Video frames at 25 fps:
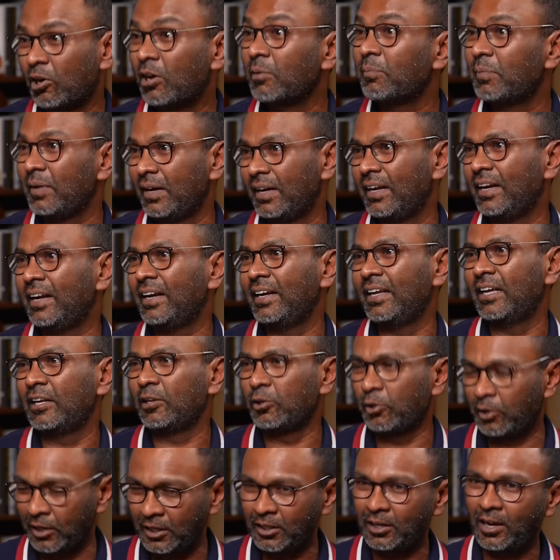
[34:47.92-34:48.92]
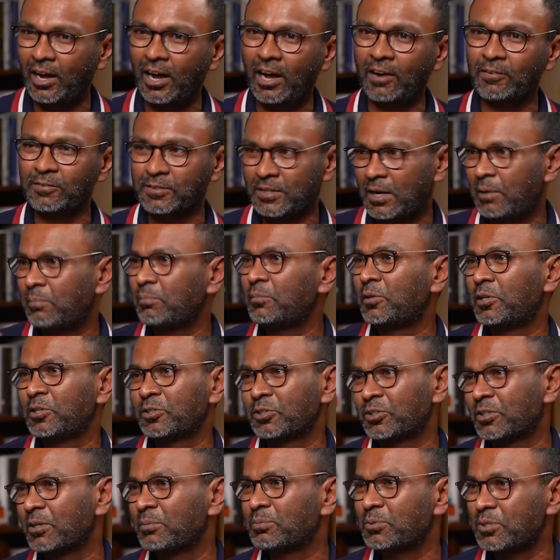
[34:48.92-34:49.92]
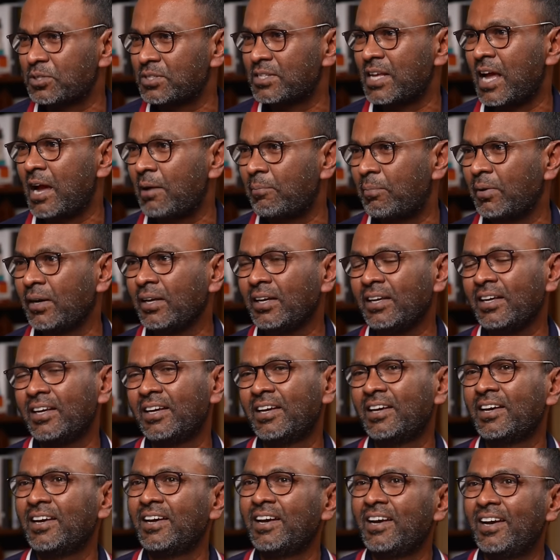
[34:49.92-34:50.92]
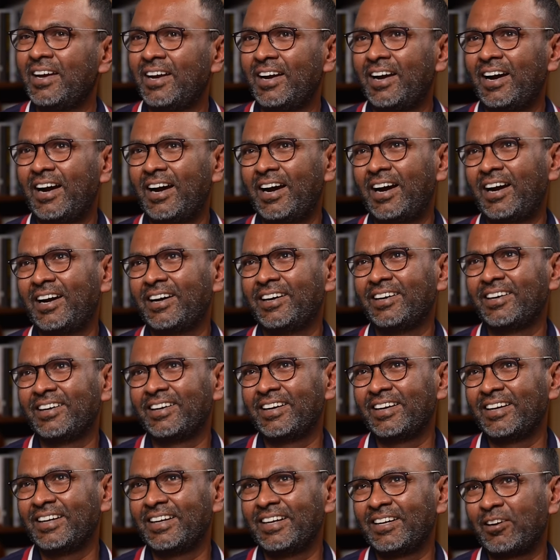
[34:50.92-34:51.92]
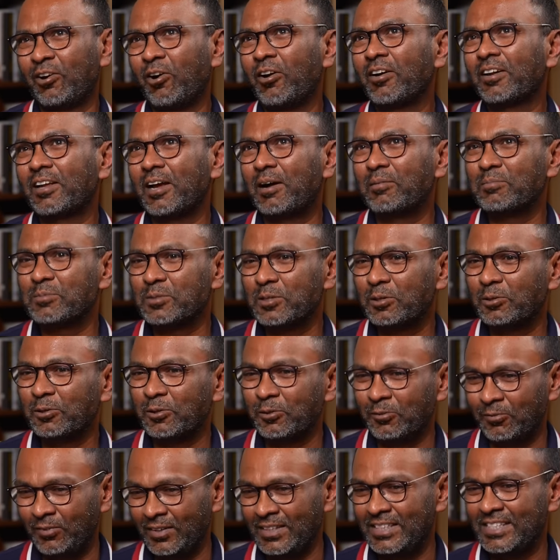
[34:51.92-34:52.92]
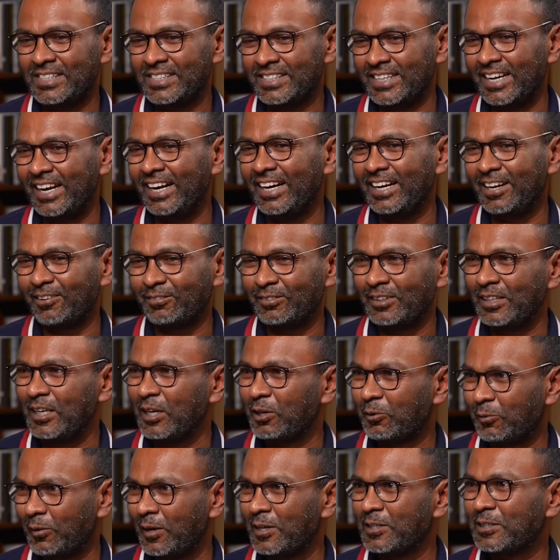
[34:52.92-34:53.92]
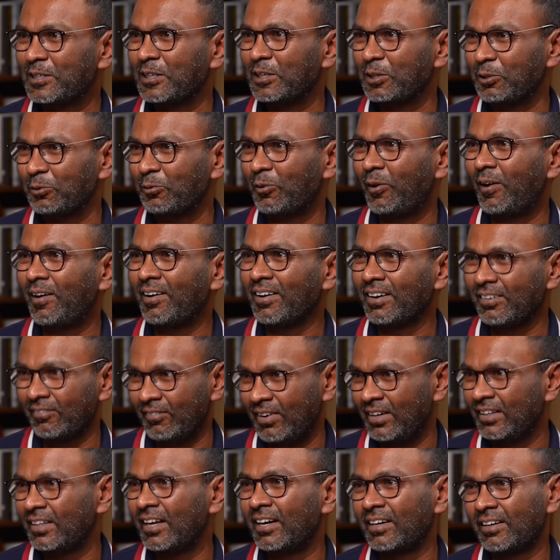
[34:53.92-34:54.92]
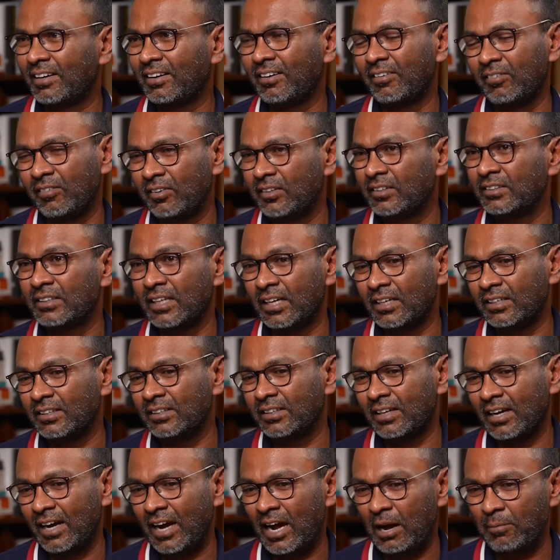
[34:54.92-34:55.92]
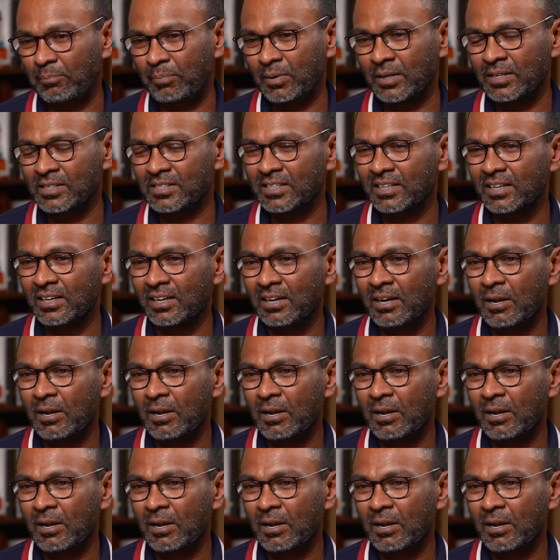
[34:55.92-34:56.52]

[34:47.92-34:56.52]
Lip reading: It can't be linear. You need to have some disruptions happening. And it all comes down to which side of the equation you are when that that happens.